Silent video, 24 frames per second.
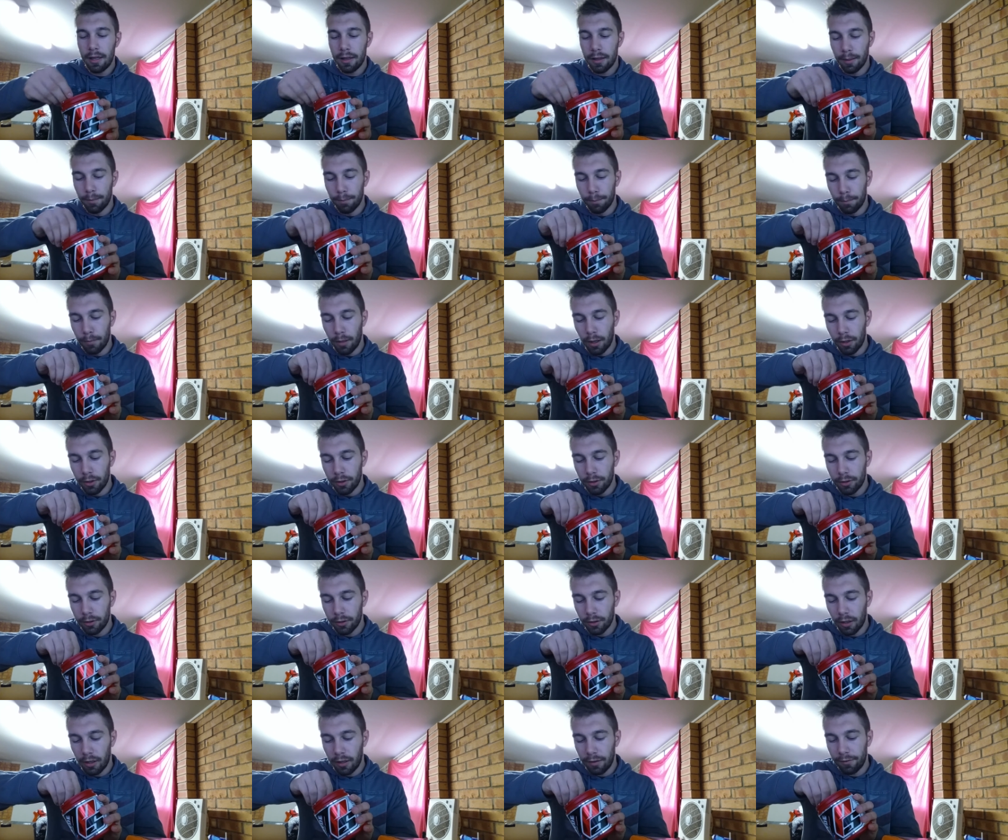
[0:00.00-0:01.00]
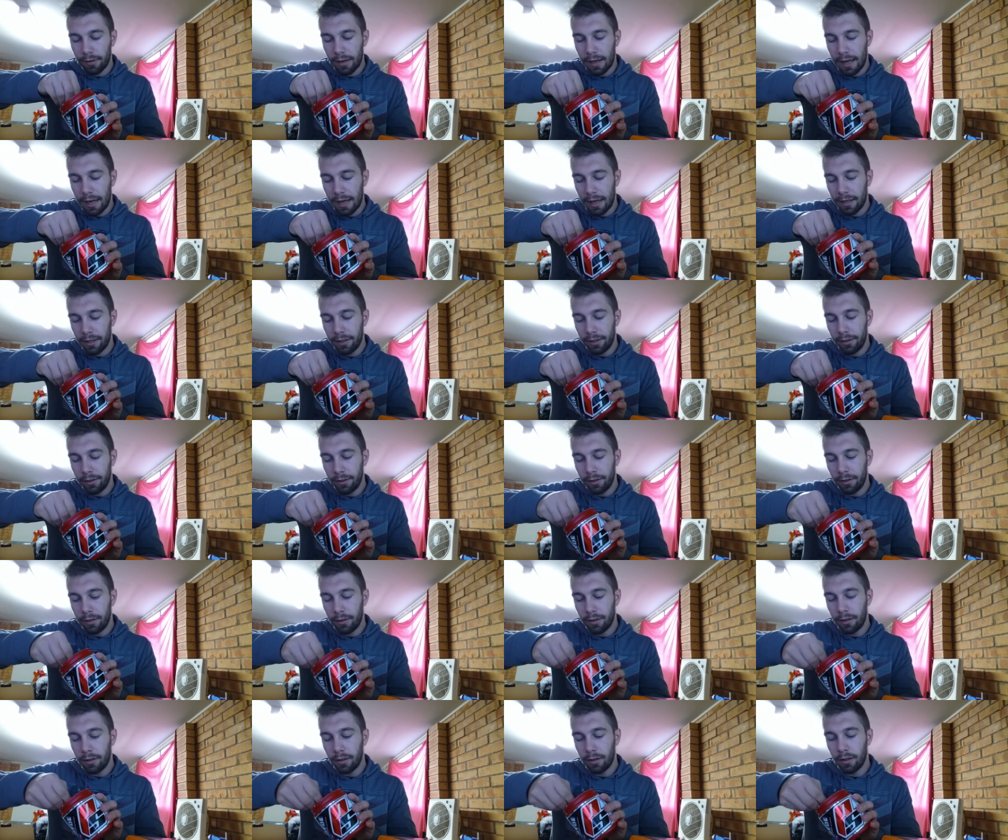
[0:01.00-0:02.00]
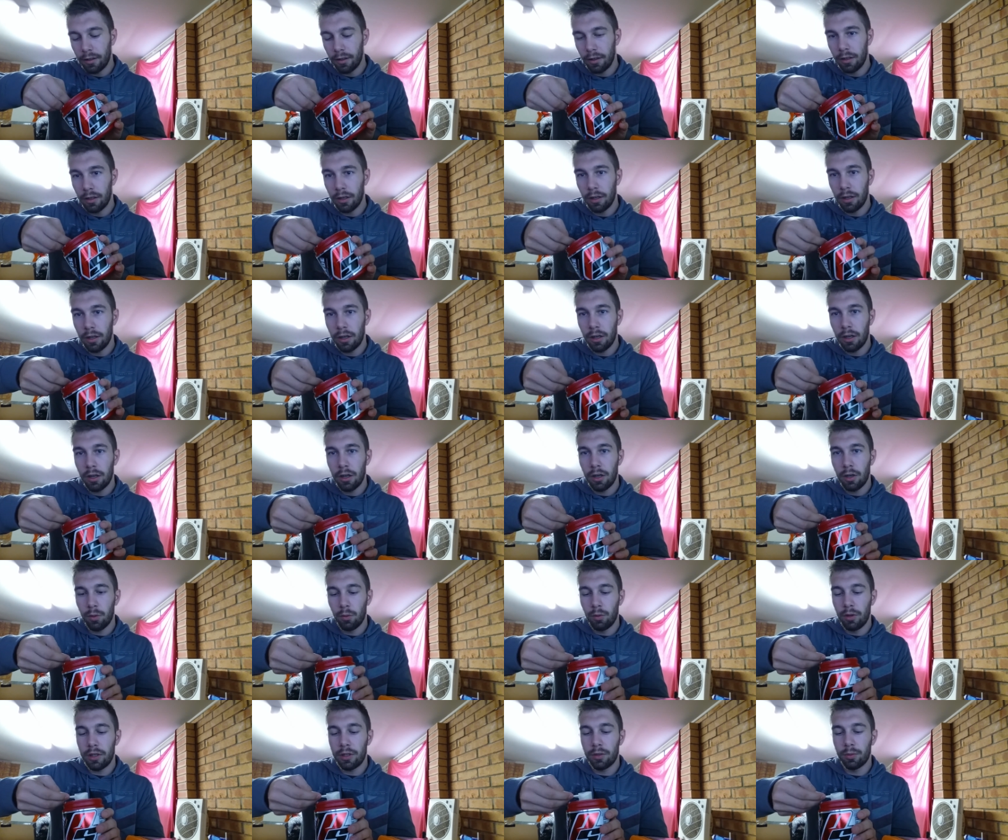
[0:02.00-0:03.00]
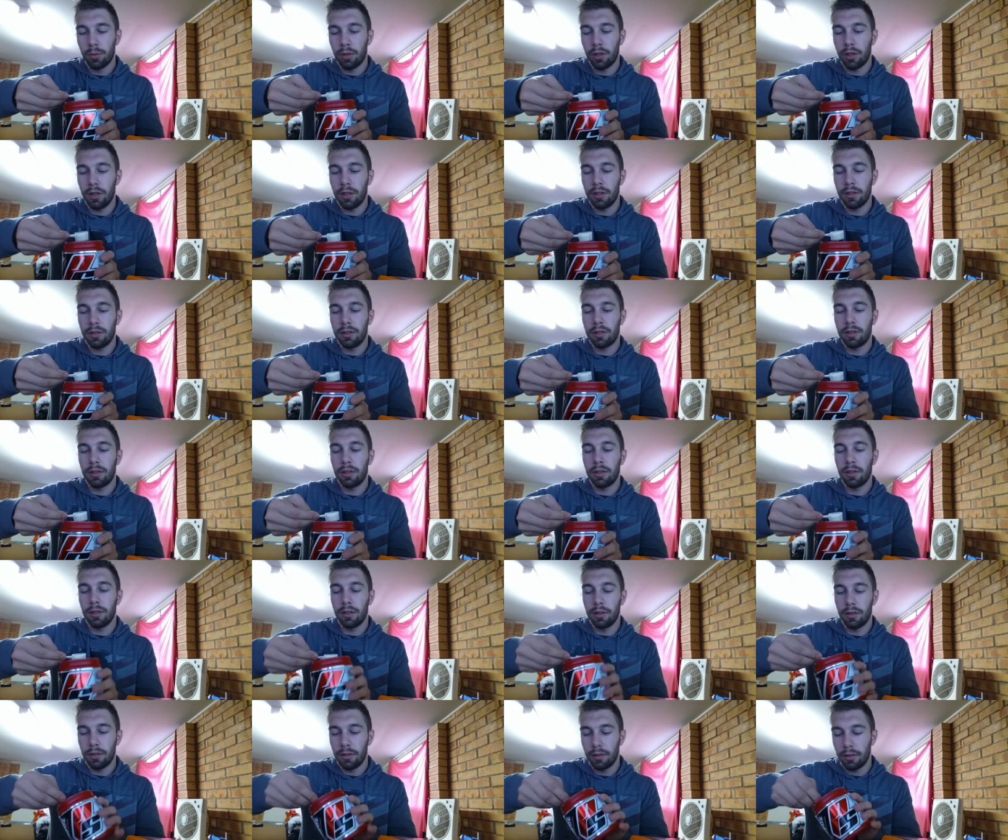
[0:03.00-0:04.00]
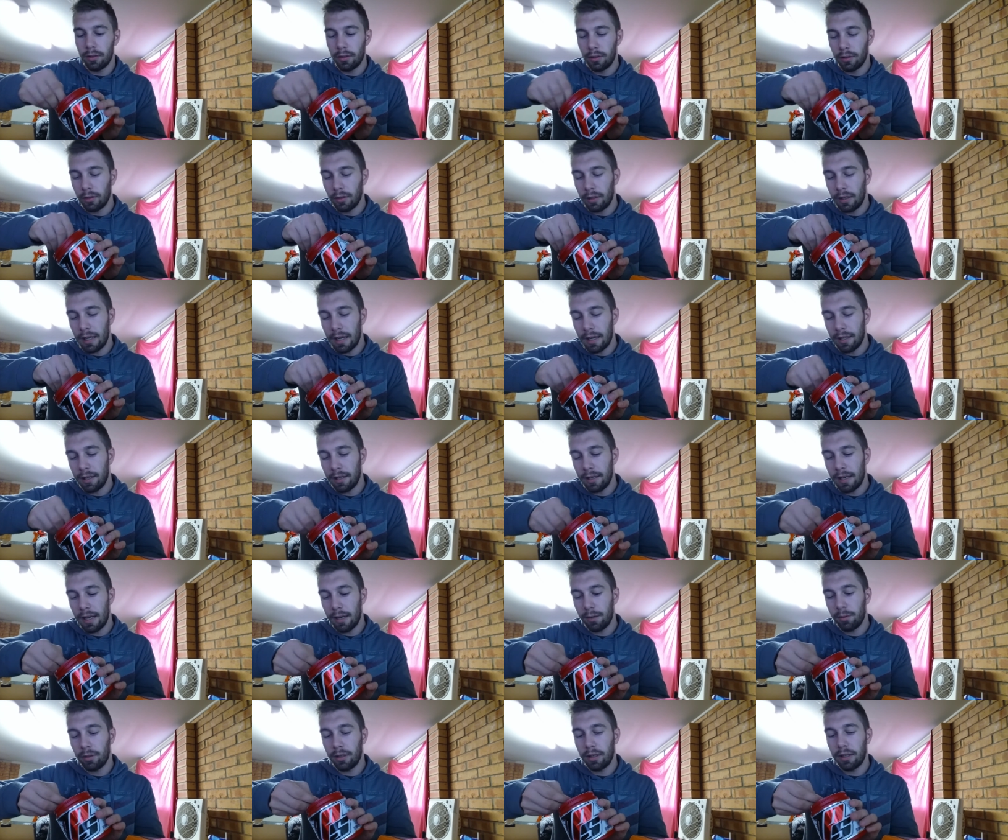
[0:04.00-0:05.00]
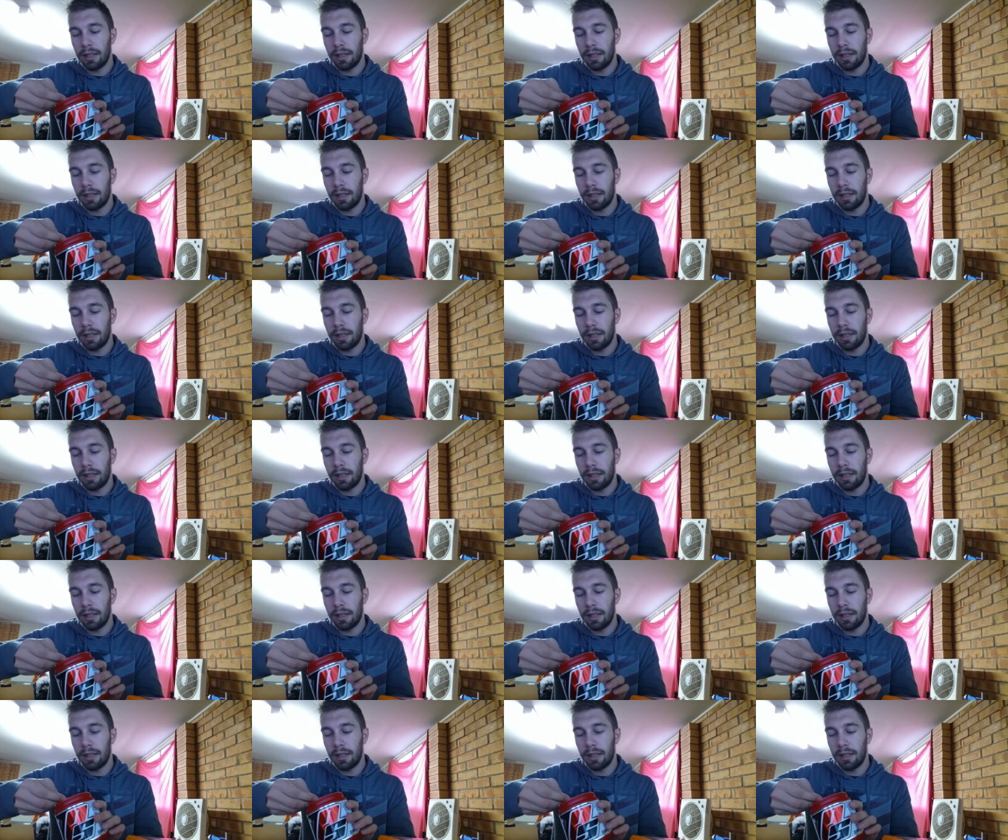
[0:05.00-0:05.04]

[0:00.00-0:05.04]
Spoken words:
The most I've had, which was the other day when I